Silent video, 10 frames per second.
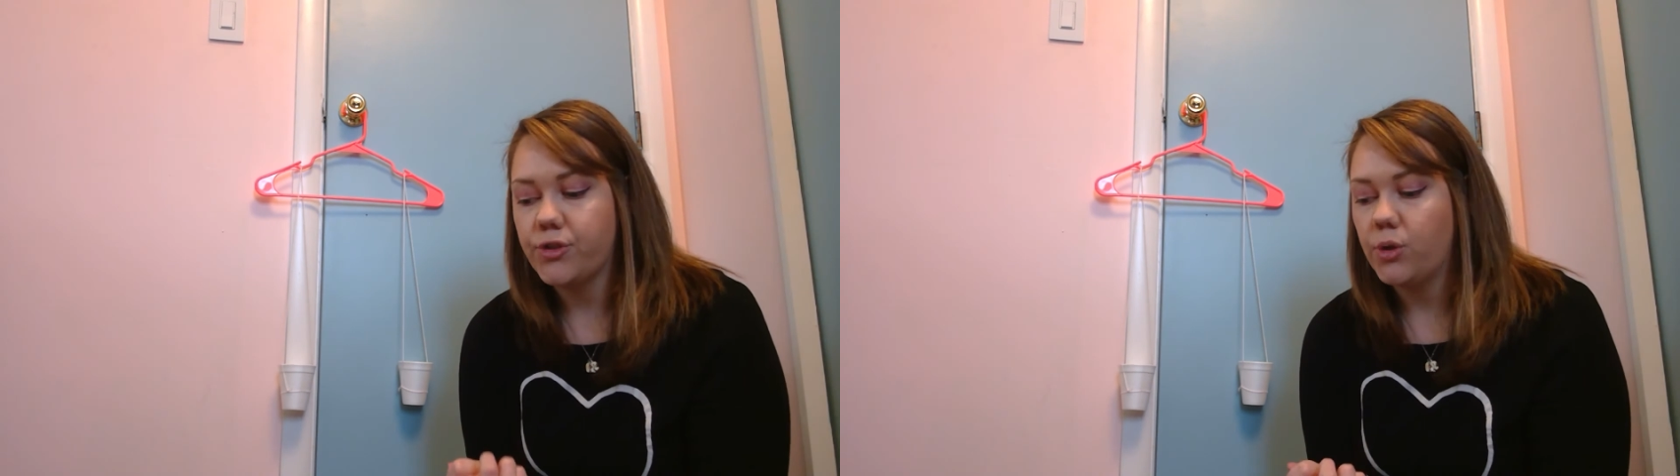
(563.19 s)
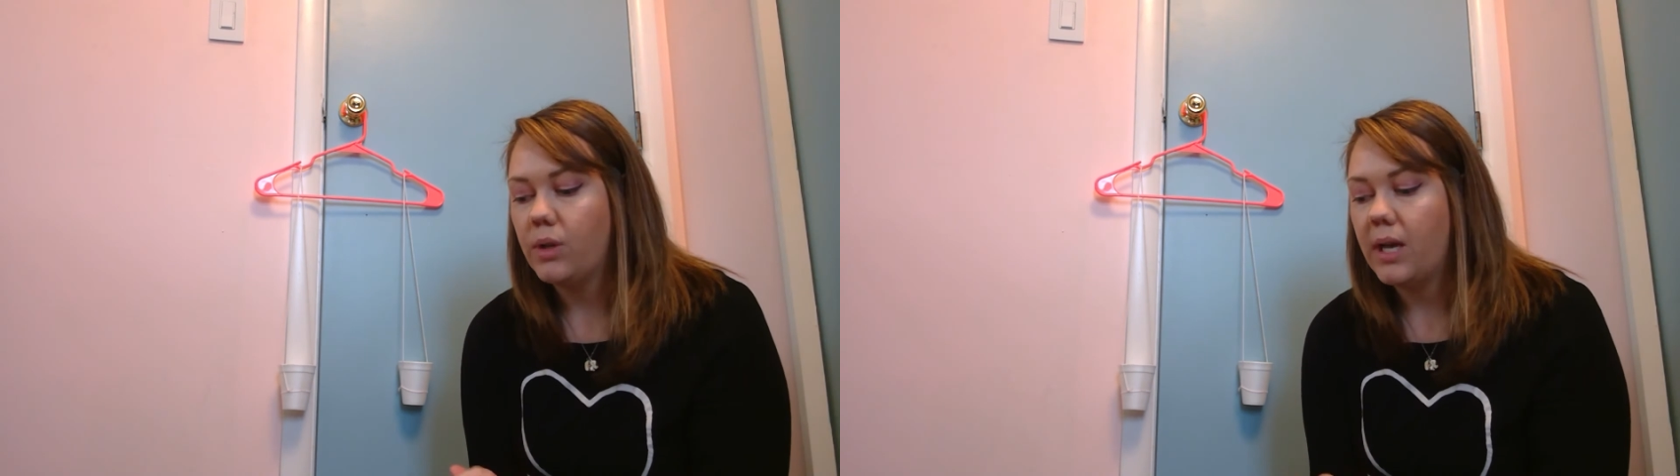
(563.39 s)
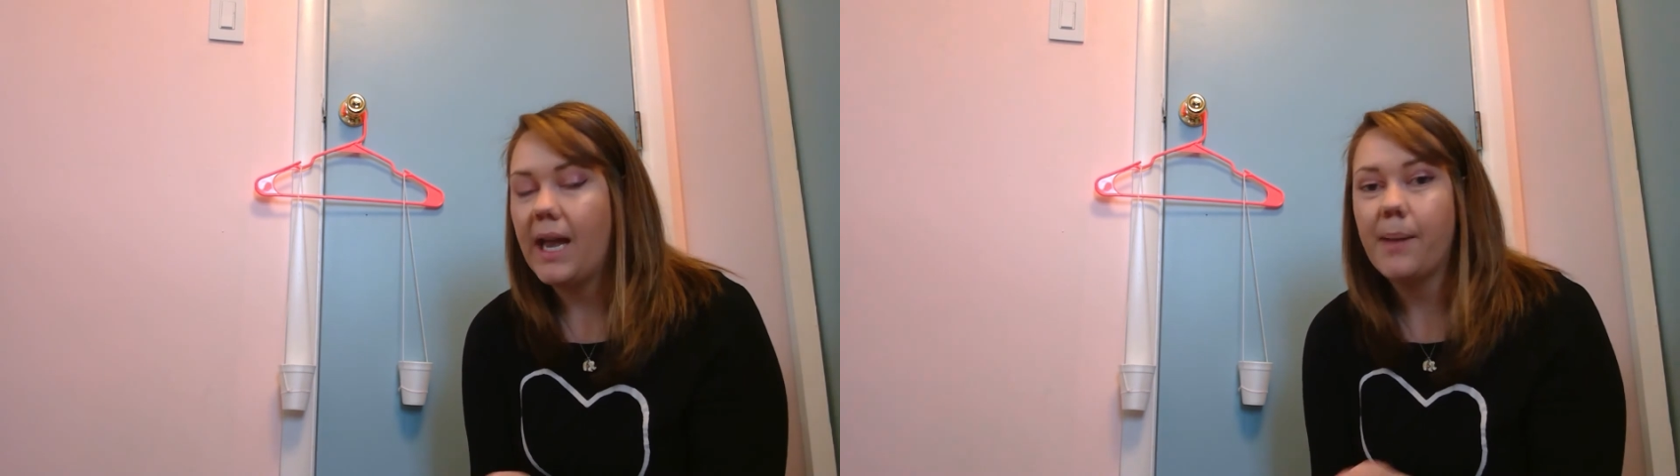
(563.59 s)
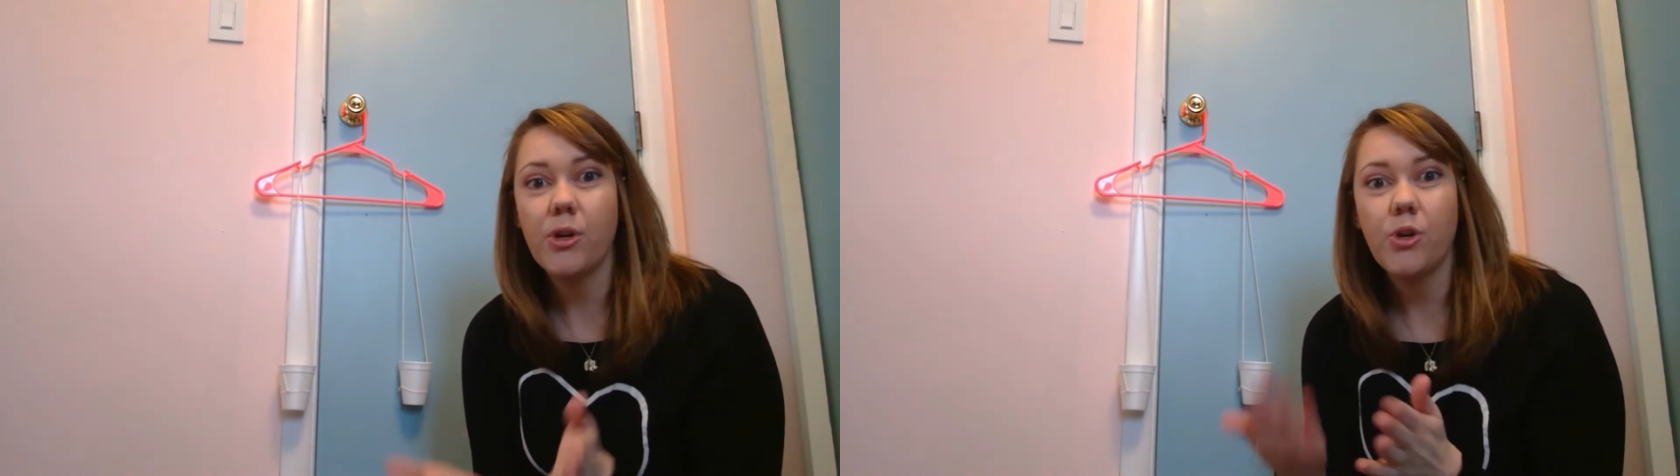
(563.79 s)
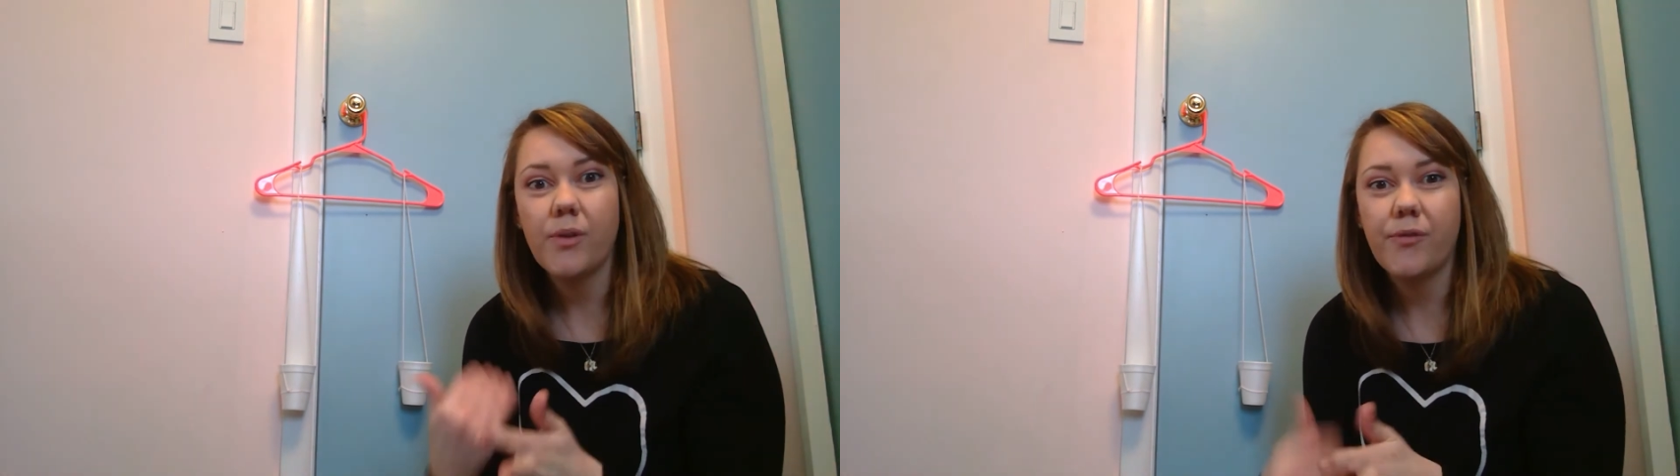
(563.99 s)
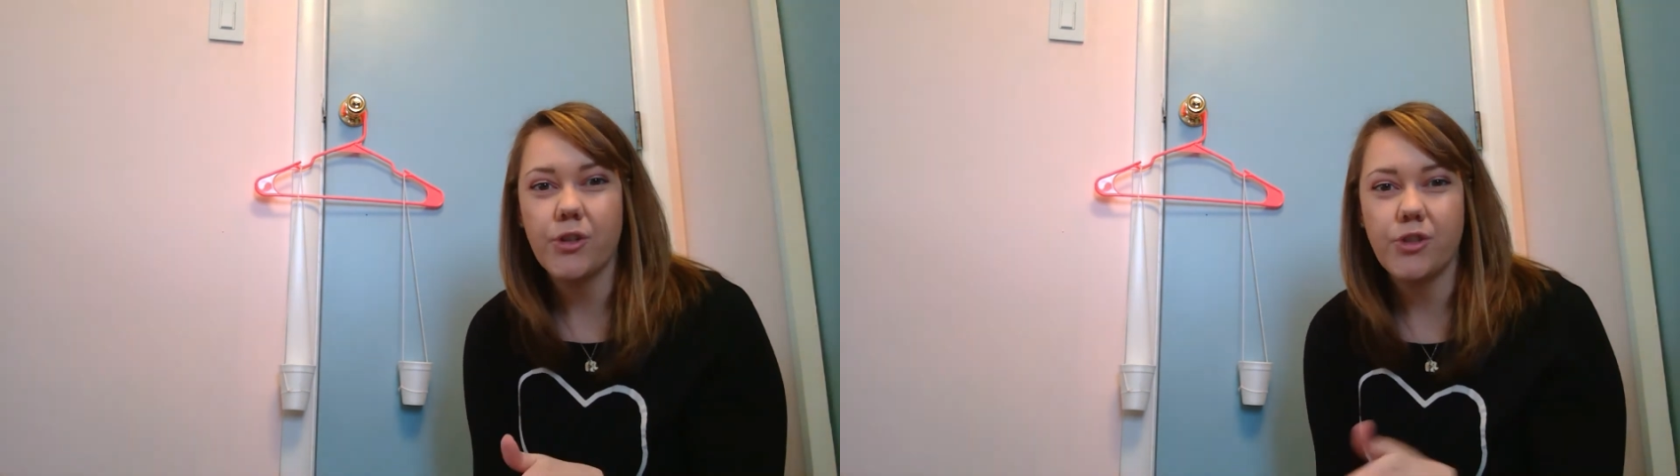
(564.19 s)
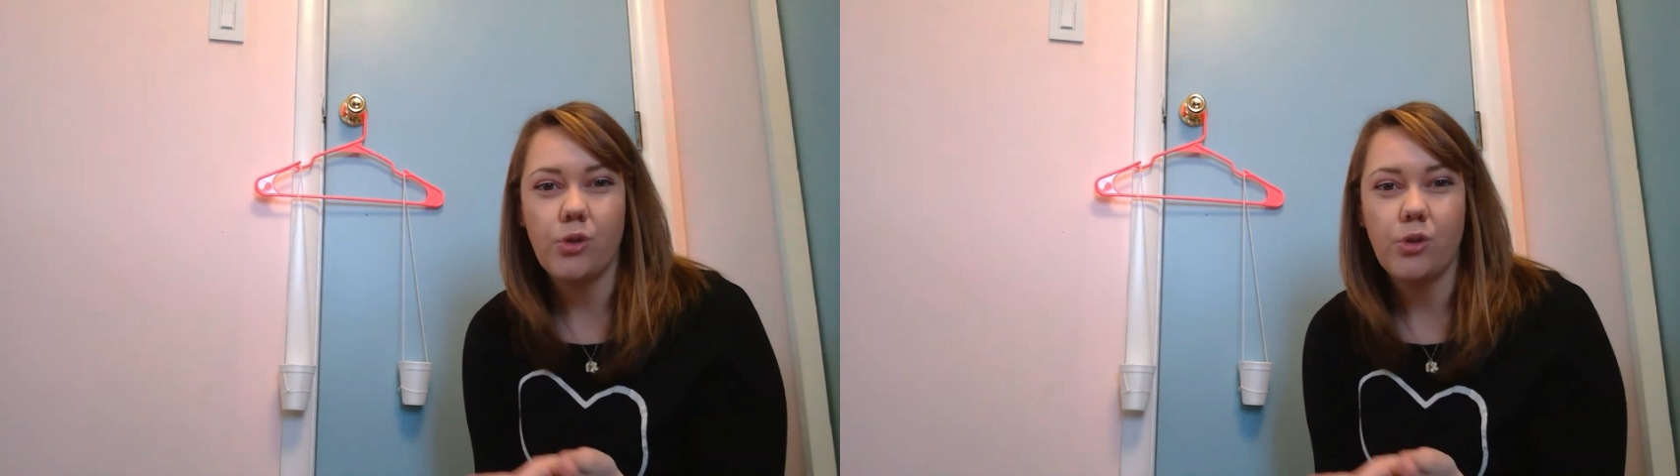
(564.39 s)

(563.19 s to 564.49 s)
So I'm going to do it first,